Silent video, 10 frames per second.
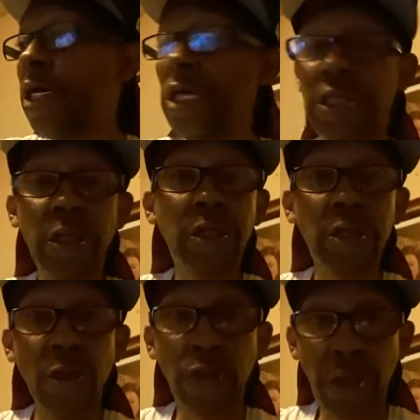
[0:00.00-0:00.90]
It's just
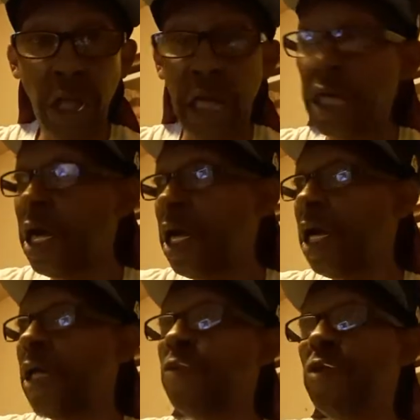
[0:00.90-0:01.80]
so thick.
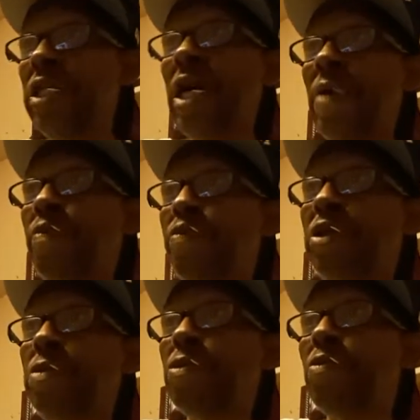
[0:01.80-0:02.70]
And we got people,